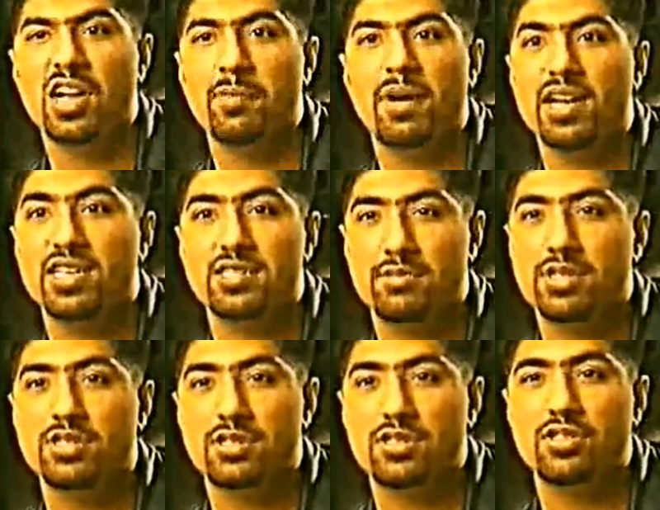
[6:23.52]
got to get back
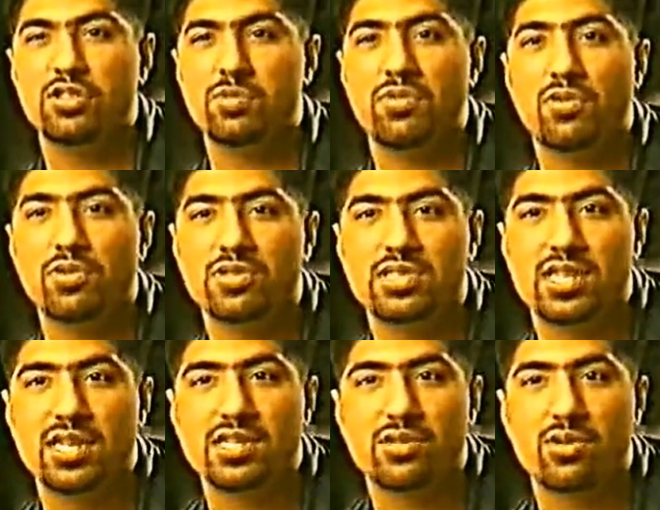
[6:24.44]
to Manchester just before
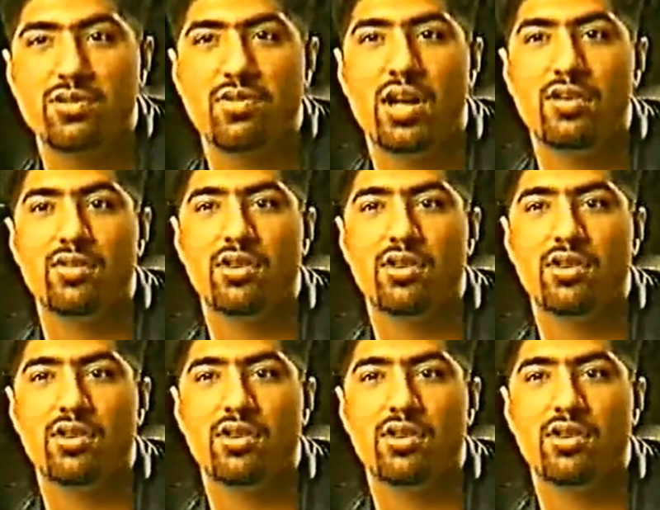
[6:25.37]
six or